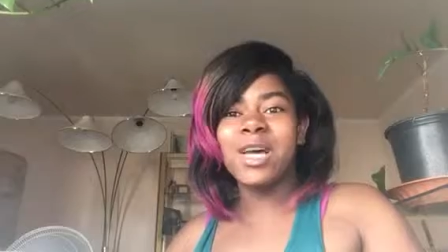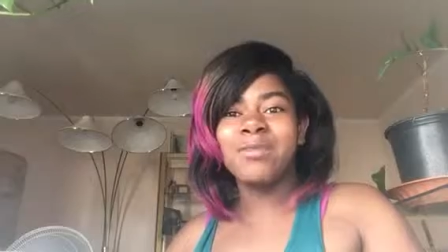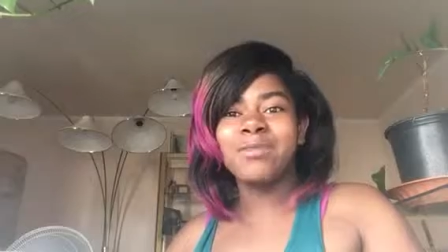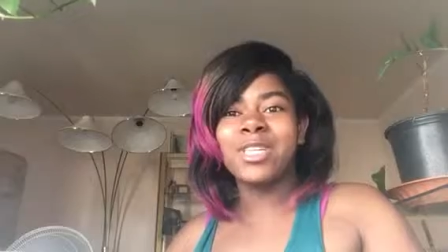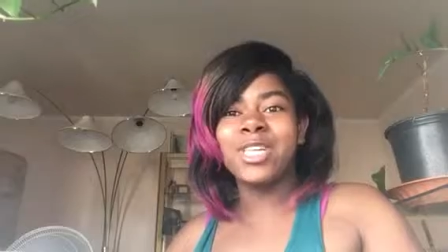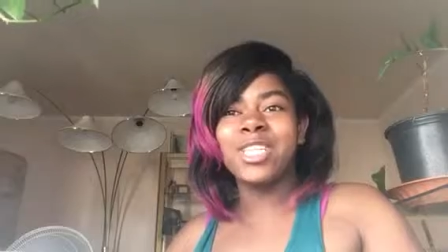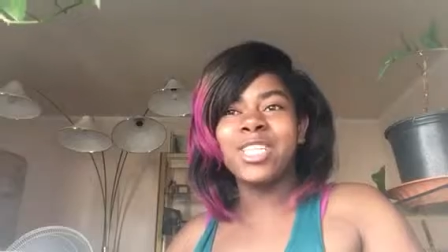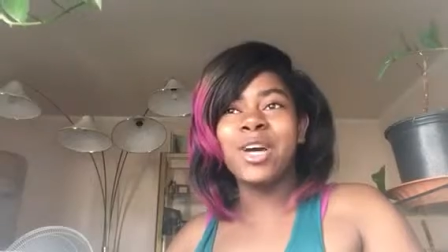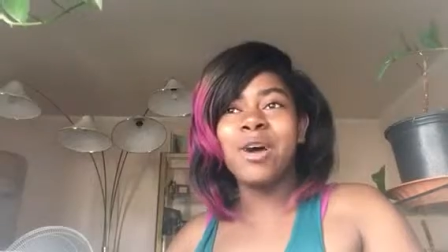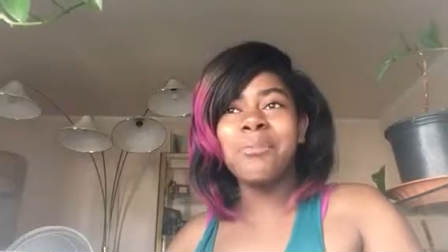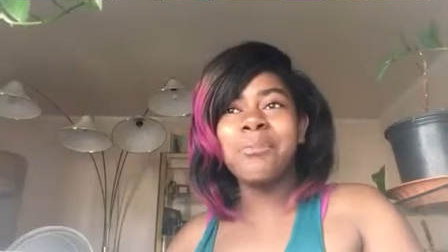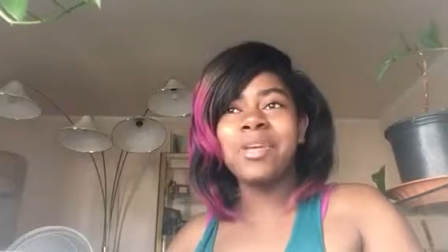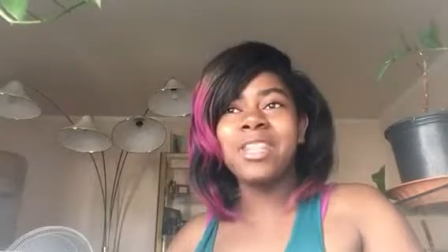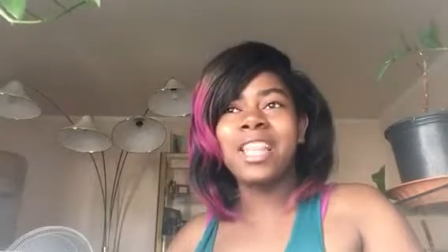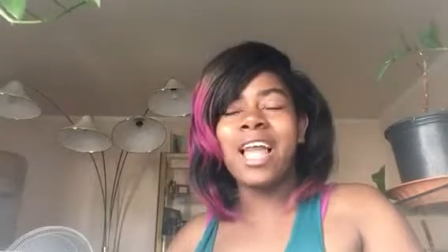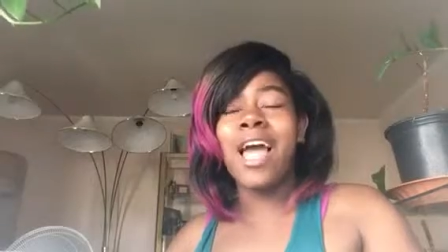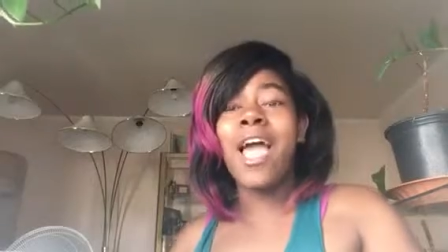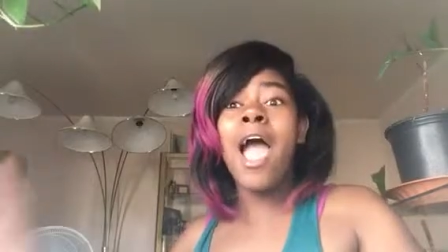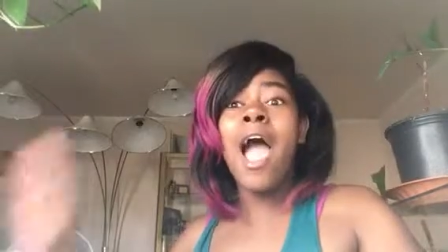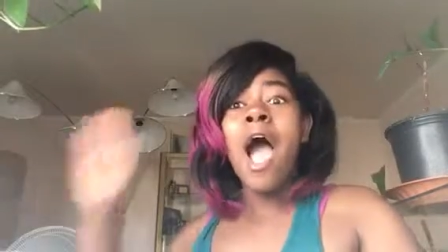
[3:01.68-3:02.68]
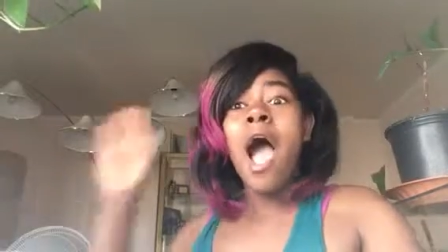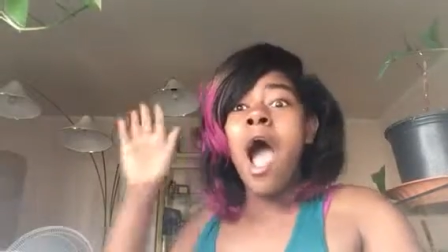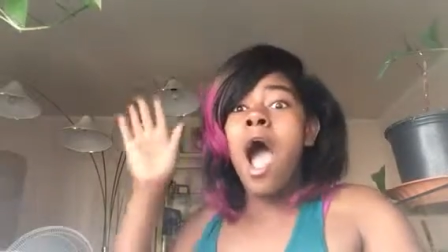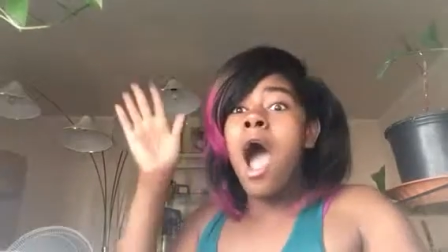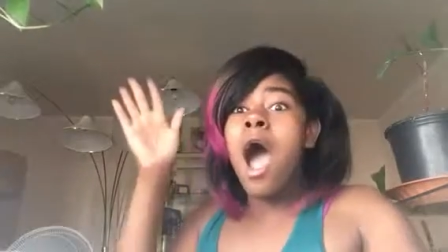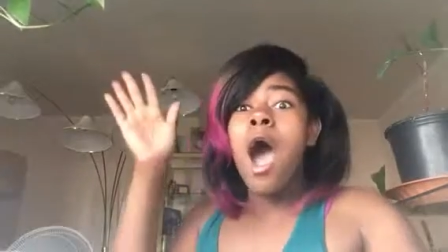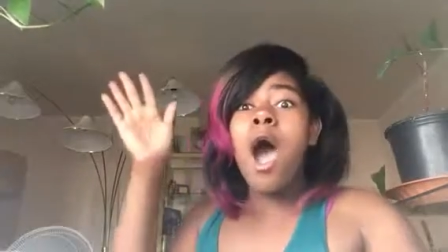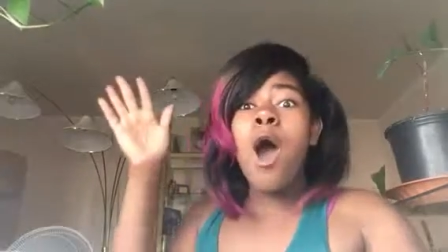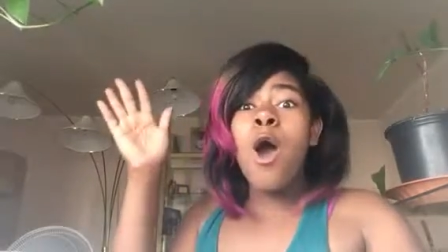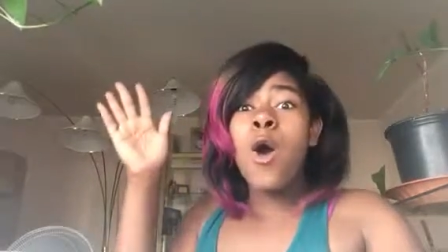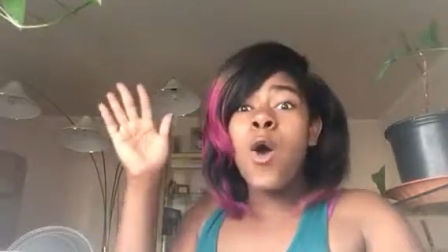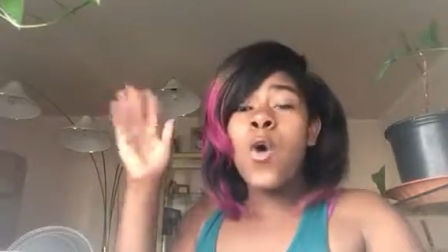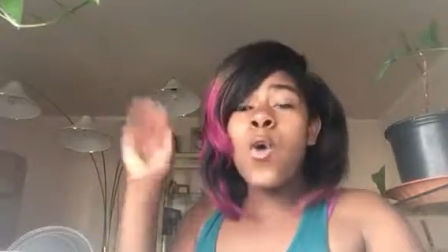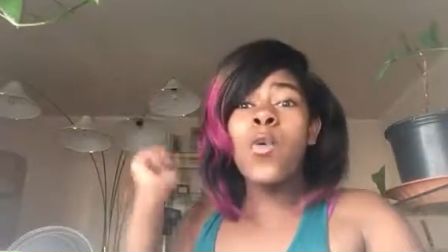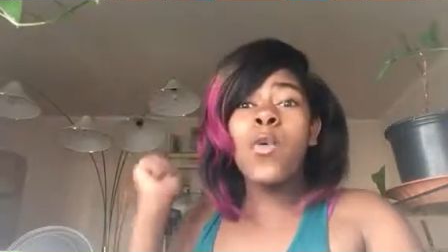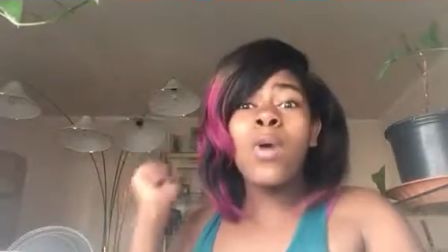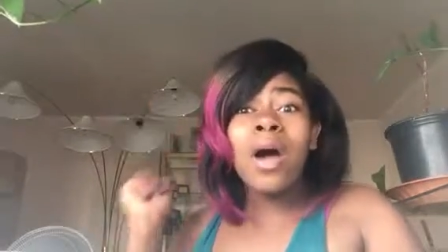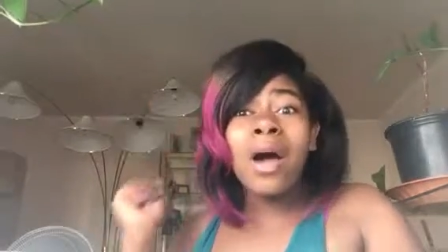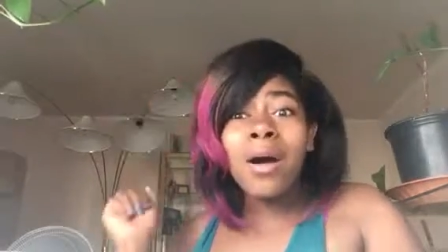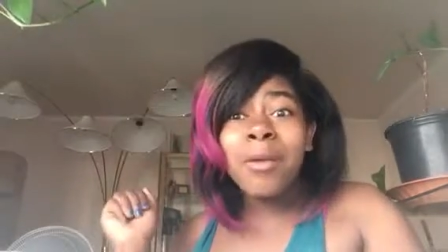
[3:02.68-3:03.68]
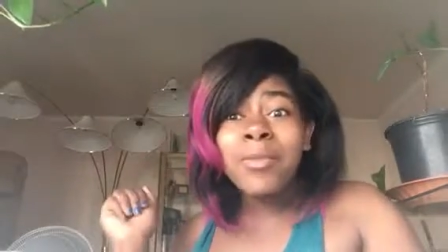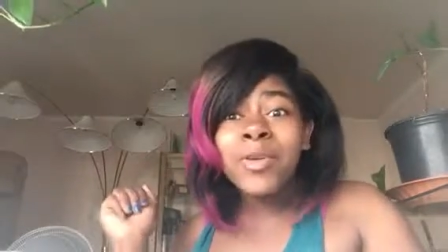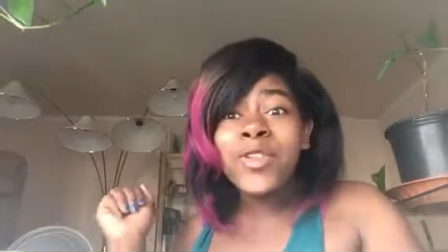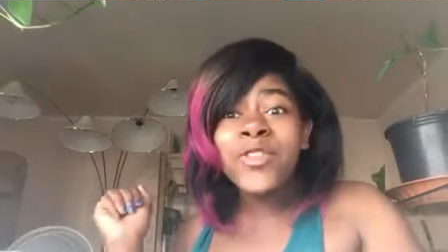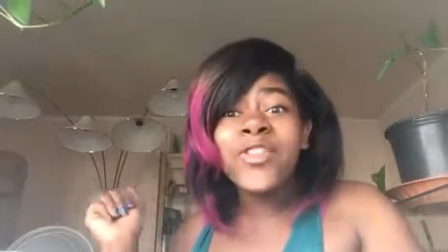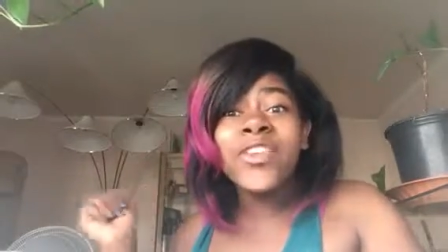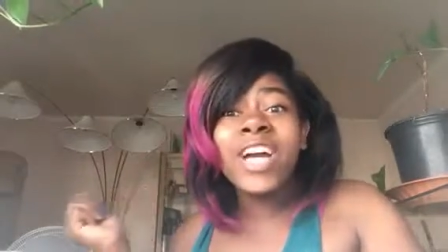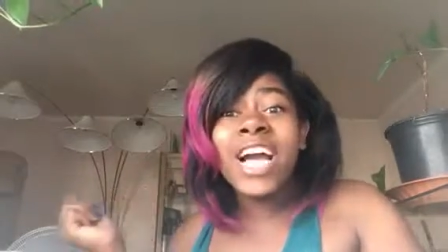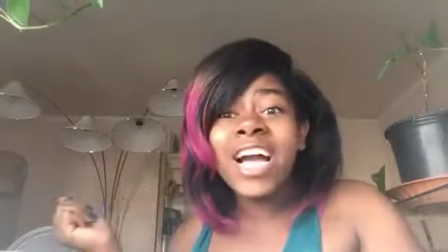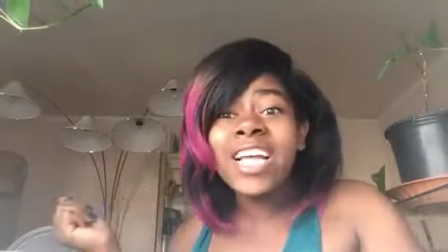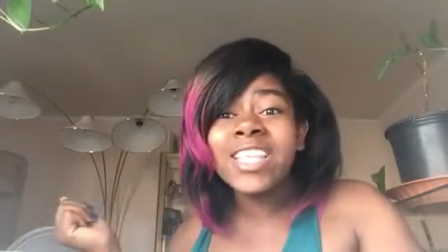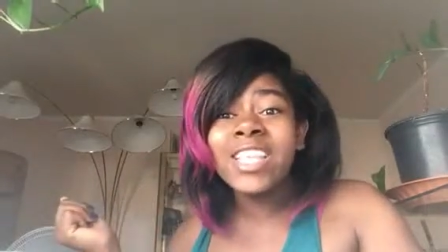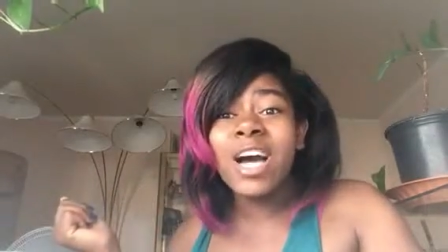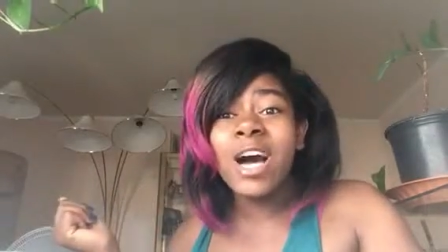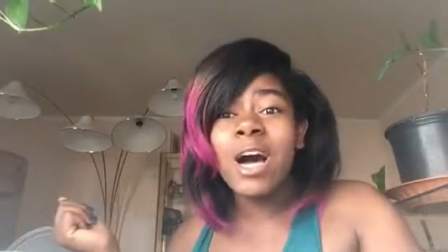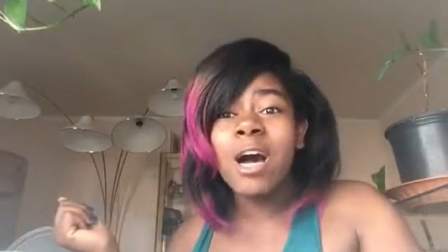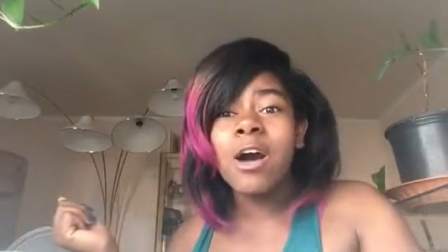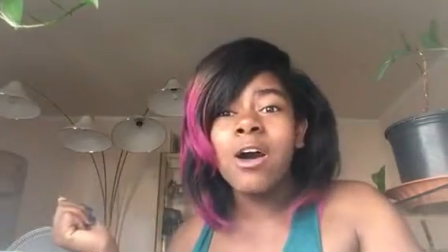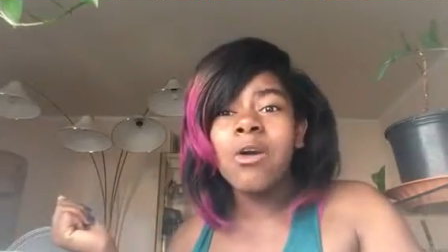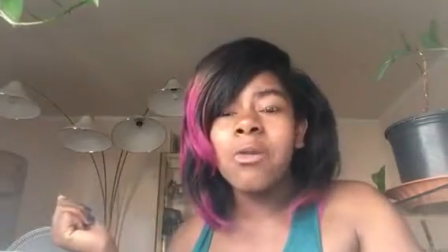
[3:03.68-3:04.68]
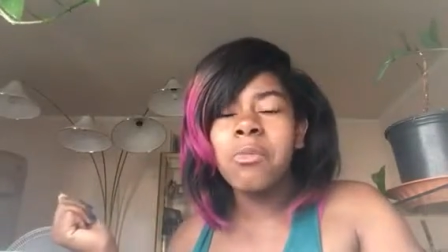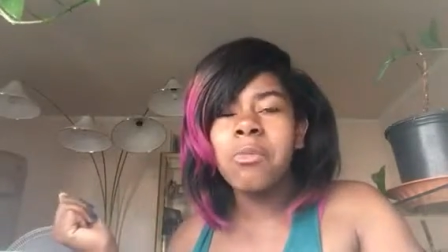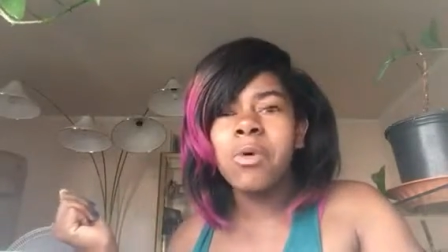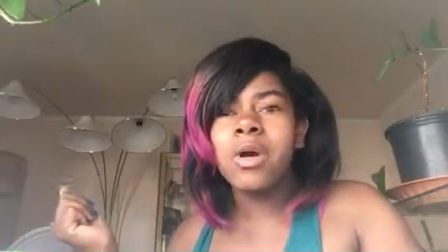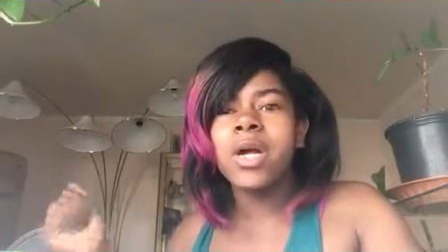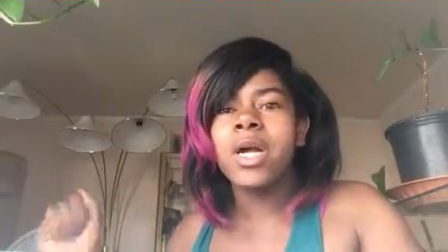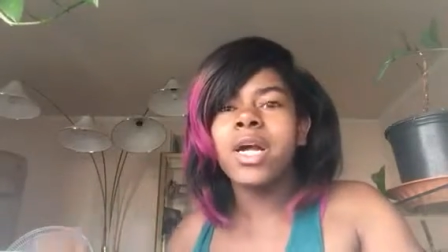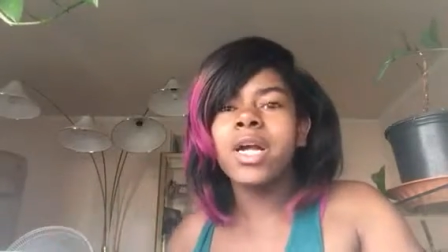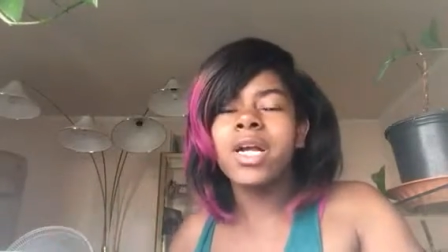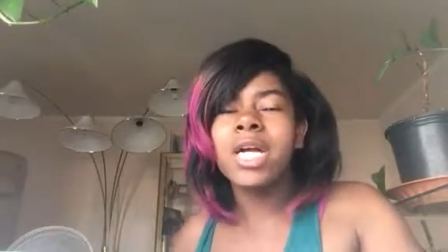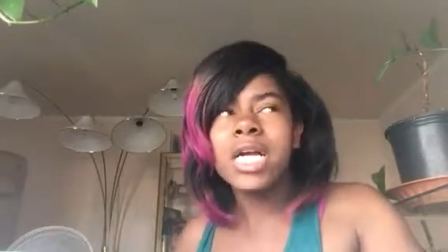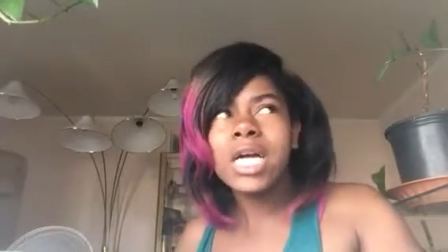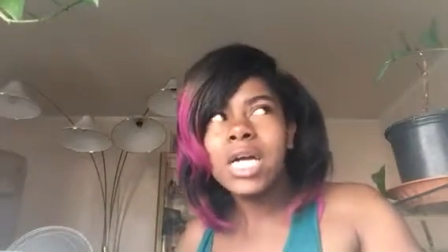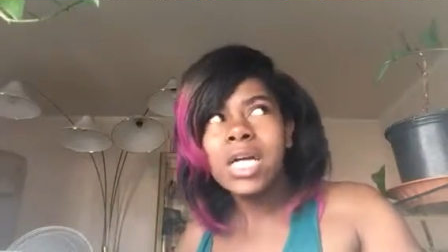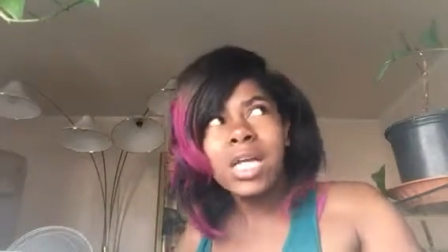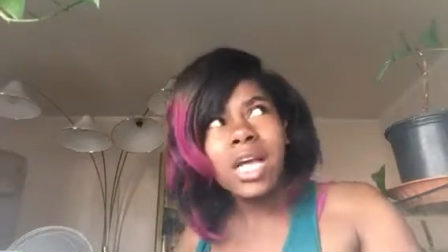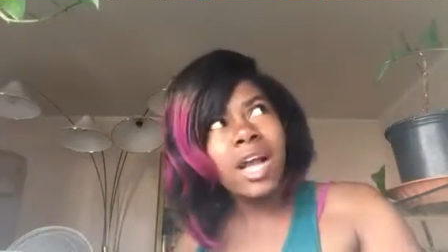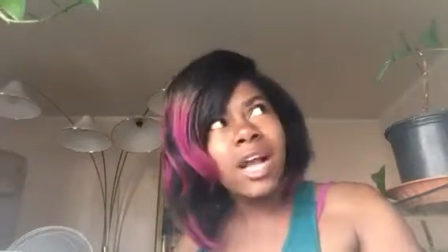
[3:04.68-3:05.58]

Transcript: something, don't be like, oh, um, you forgot the homework.